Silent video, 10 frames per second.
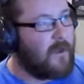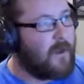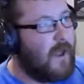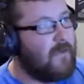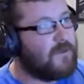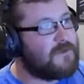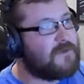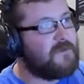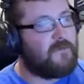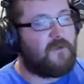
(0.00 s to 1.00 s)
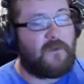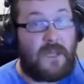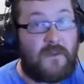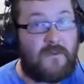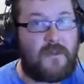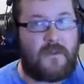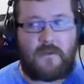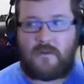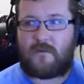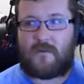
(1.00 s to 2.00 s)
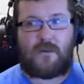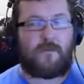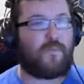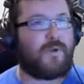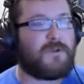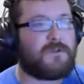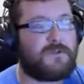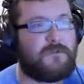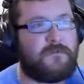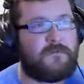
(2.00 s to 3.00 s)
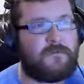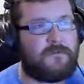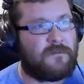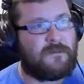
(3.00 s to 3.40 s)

were able to see the movie in theater pretty soon